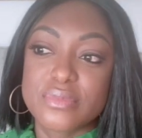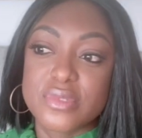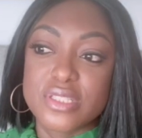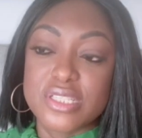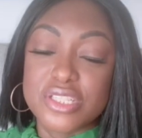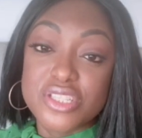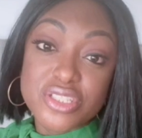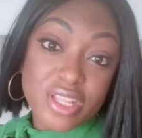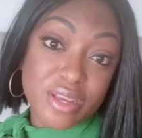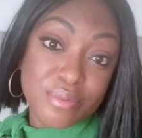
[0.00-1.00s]
to
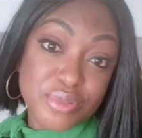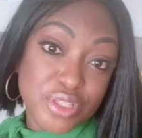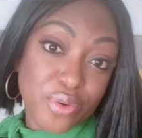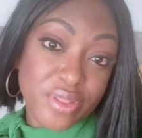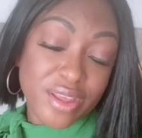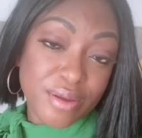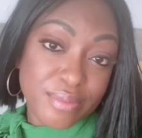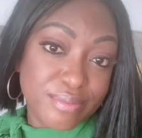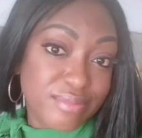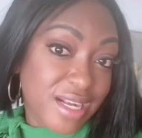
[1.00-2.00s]
teach them, show
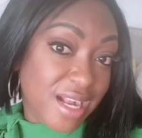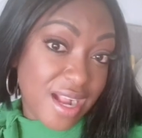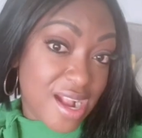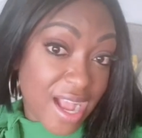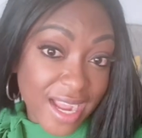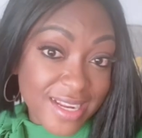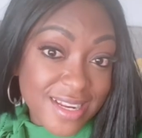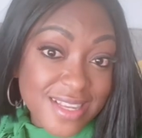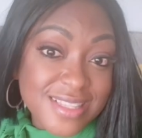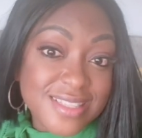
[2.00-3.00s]
them
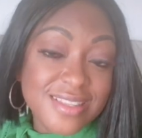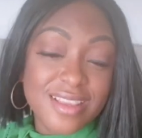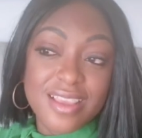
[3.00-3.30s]
kindness